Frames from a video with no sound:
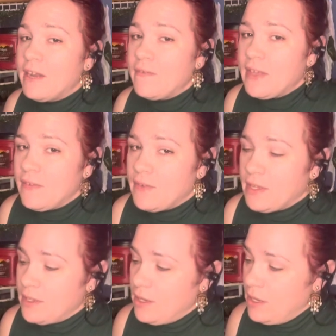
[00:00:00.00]

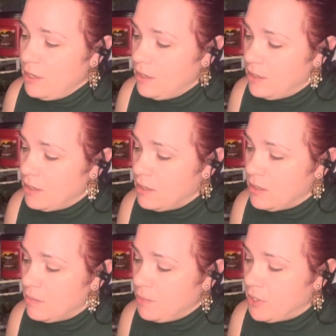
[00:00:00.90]
even
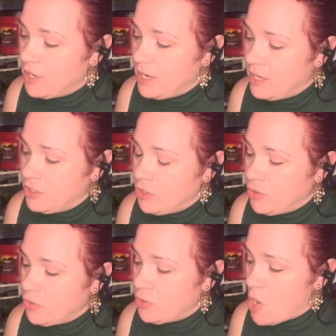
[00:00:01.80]
put it in
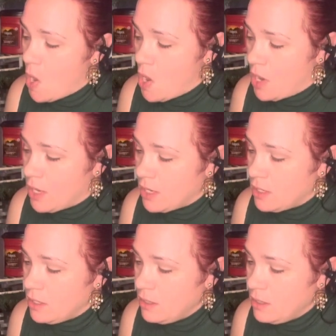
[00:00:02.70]
too long.